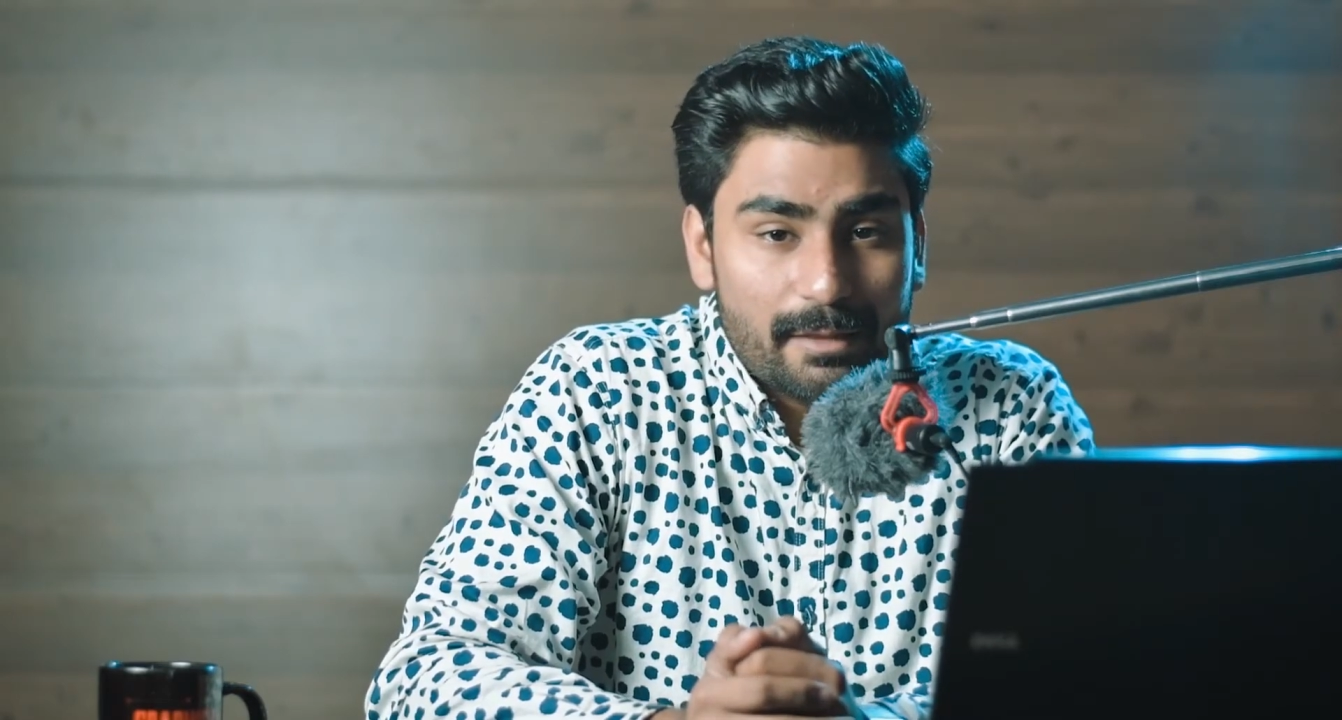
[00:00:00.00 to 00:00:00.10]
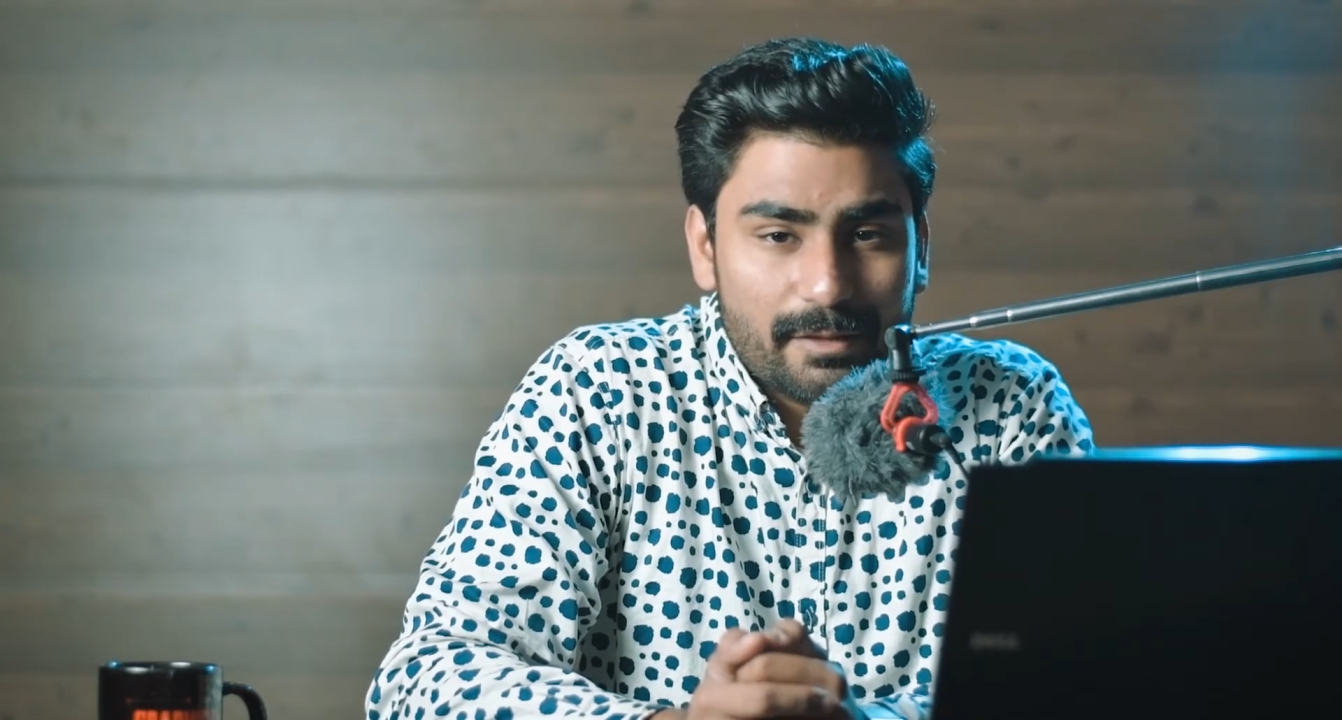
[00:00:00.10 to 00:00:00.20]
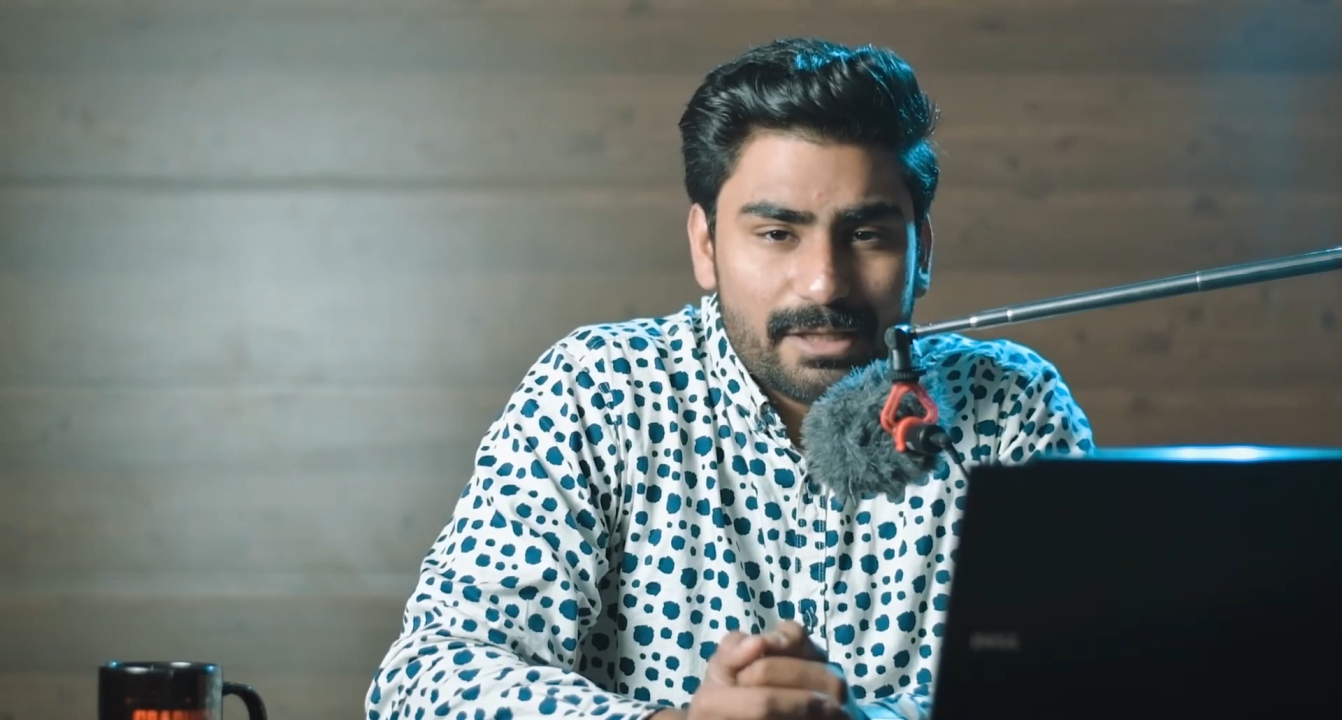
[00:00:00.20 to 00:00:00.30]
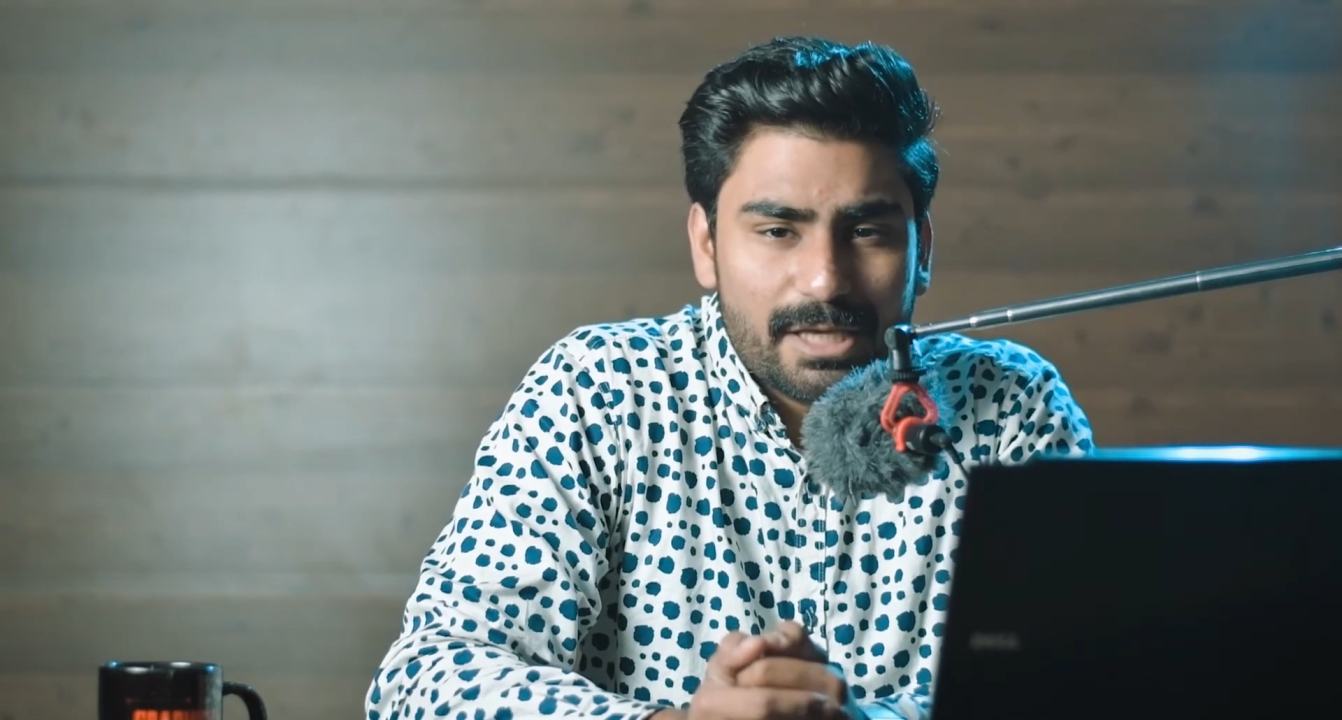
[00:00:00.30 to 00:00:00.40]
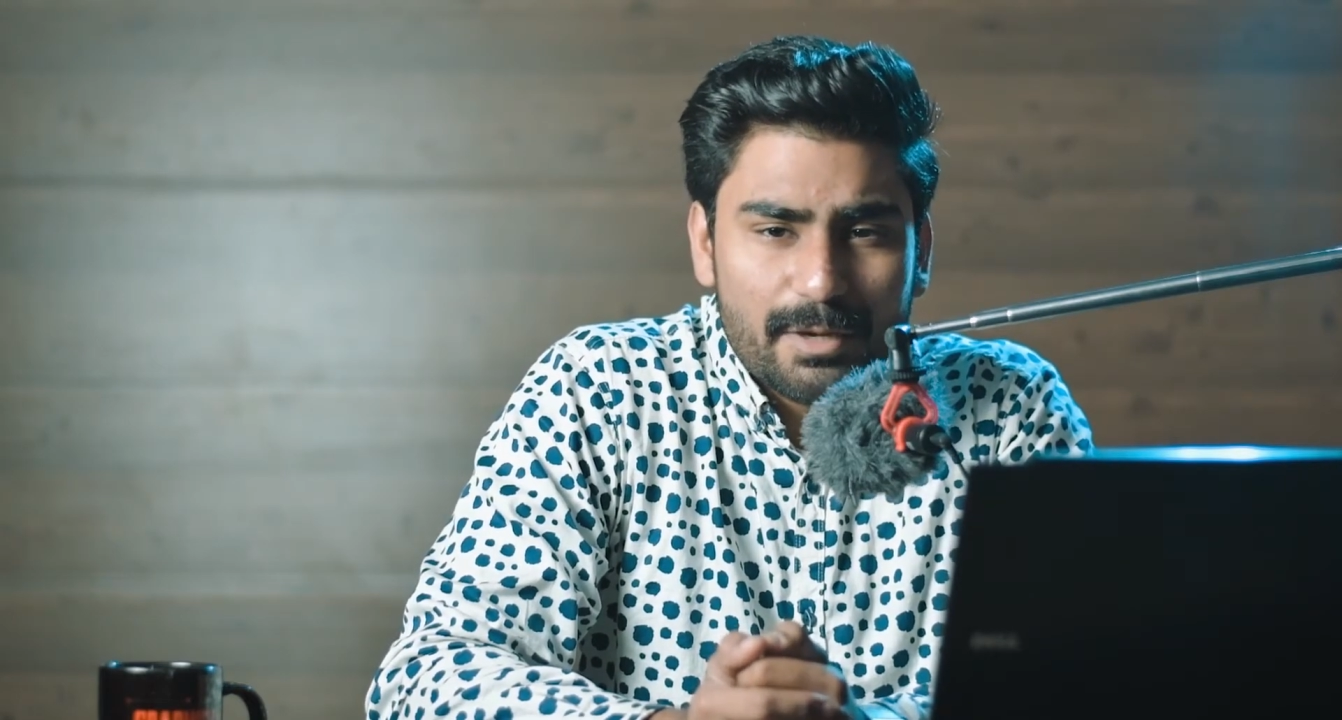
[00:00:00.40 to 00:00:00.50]

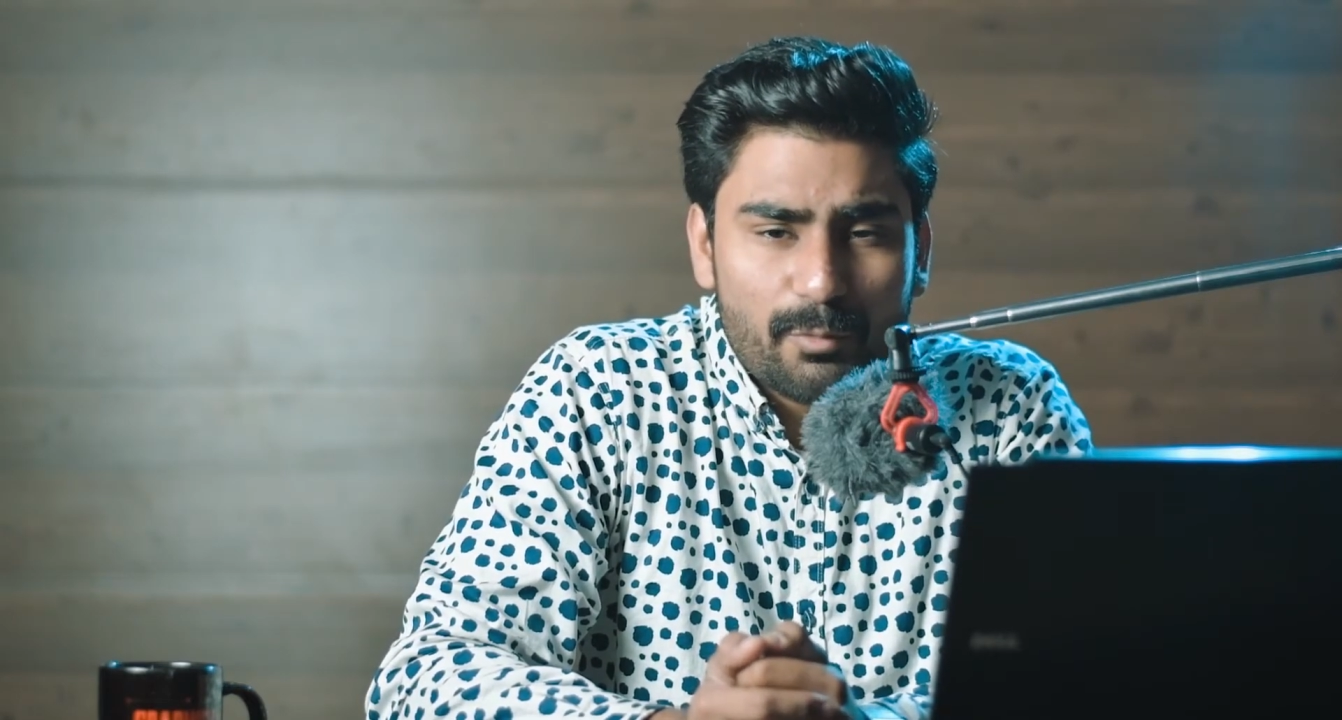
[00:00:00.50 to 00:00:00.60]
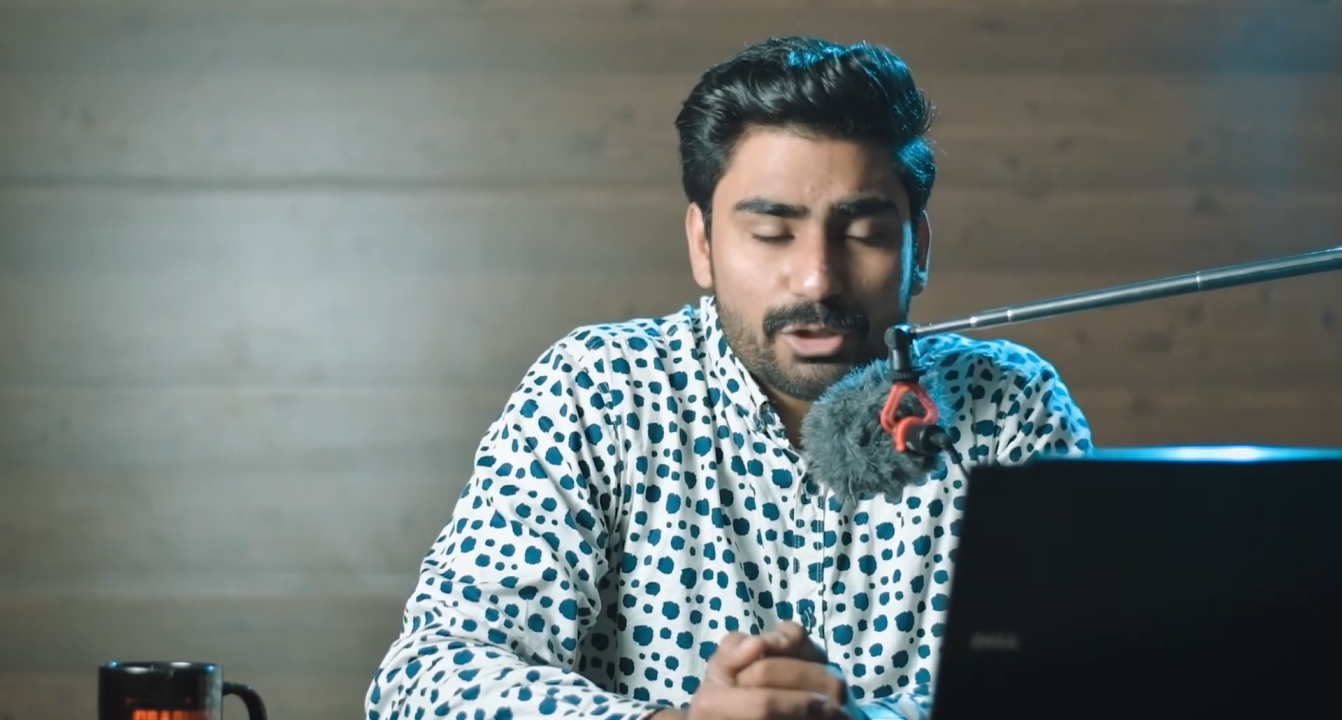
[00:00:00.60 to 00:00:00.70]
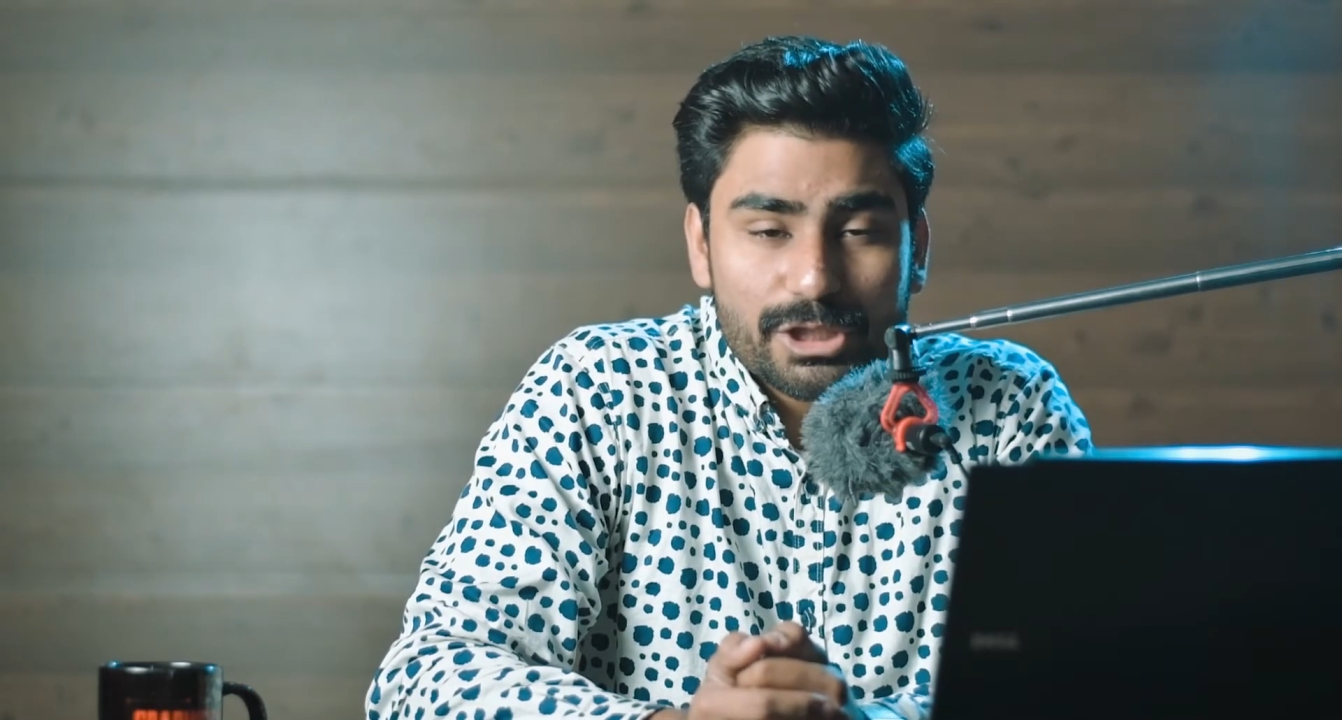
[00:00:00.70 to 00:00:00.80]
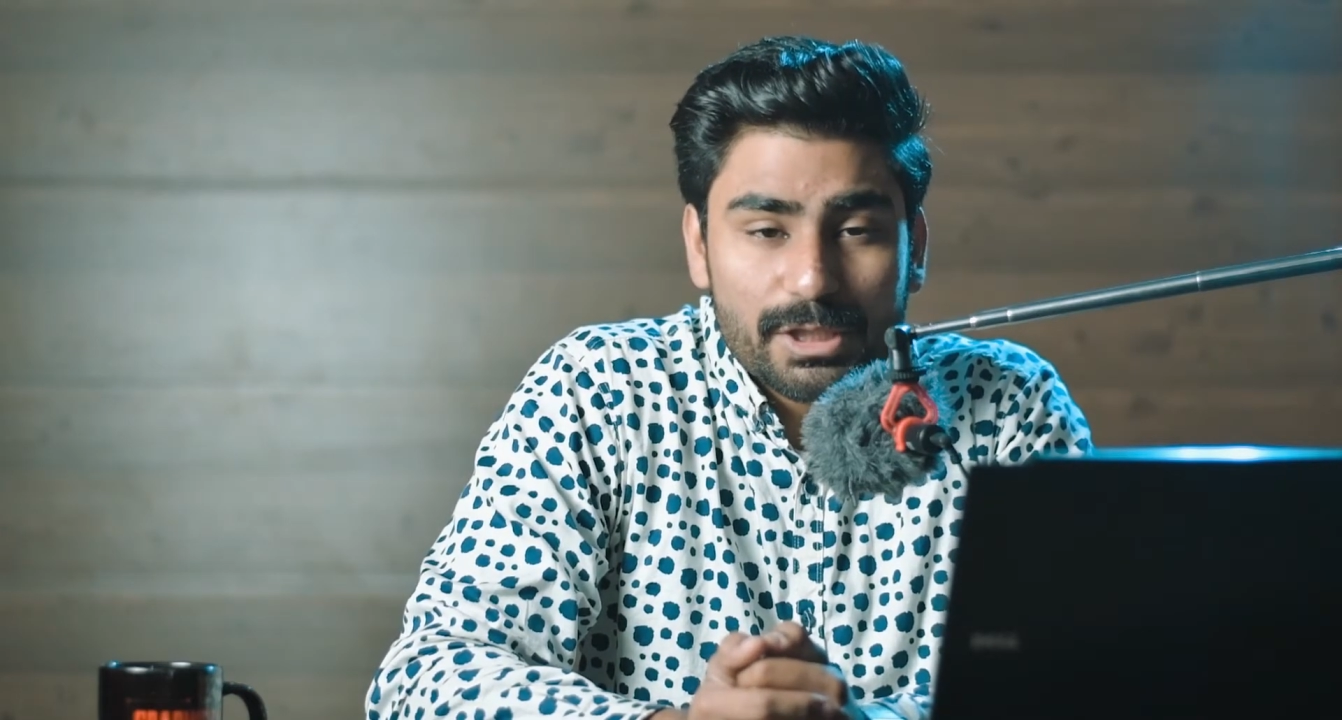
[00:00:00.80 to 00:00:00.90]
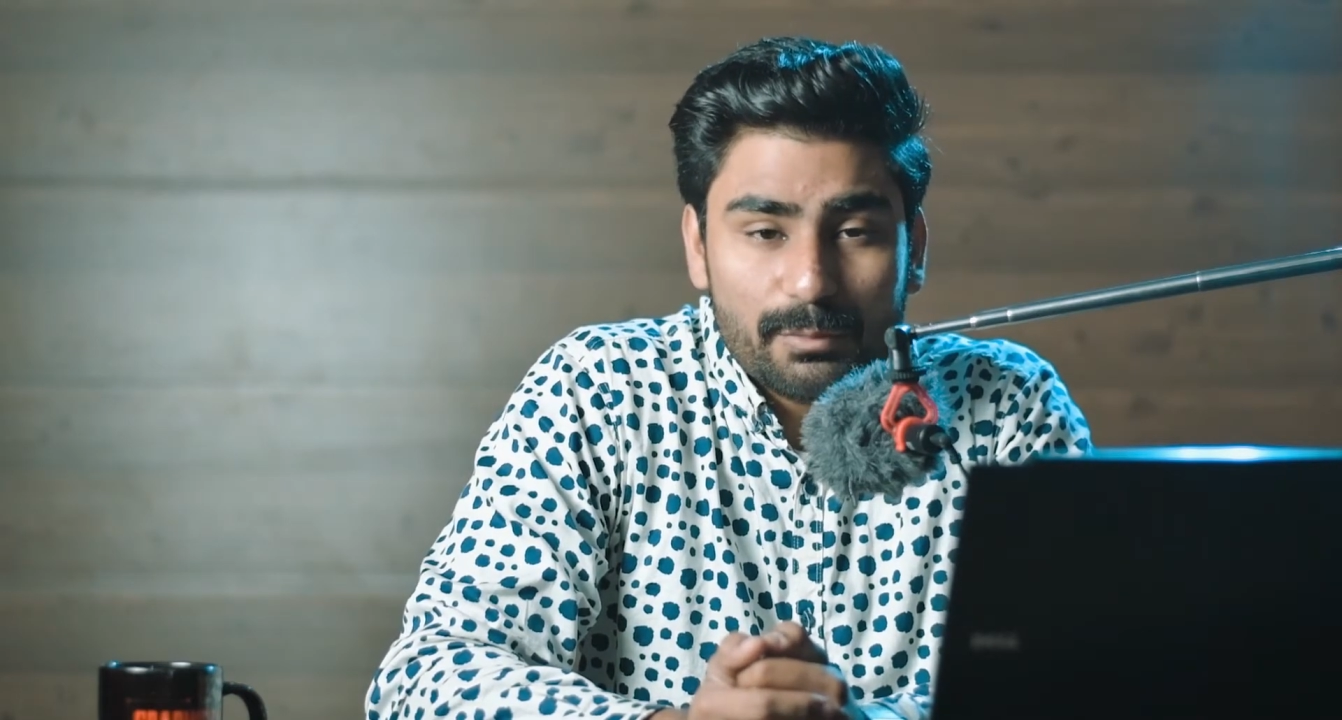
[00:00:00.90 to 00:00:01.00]
then keep watching the